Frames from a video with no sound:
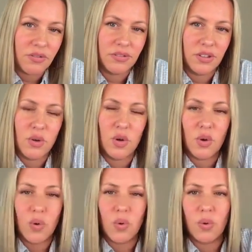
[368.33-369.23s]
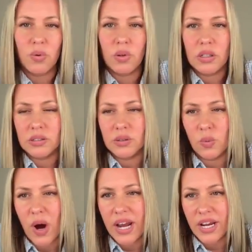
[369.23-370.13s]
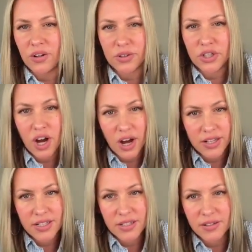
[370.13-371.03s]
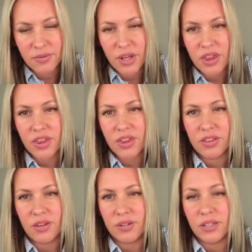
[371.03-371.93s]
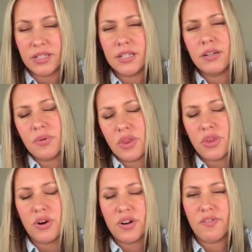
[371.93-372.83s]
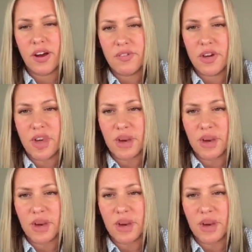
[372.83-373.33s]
cool wide angle shots with those lenses. With the 35 you can,